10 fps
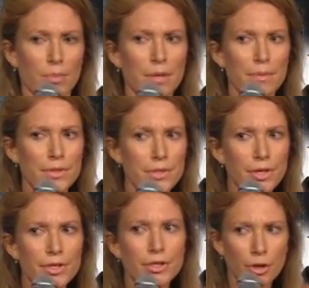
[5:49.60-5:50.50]
People
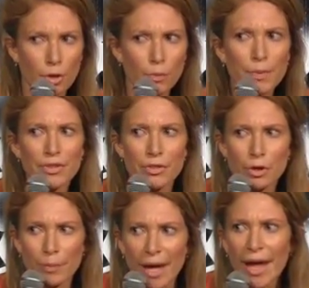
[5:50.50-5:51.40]
start to open
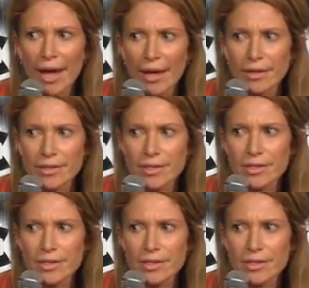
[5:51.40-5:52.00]
their bags.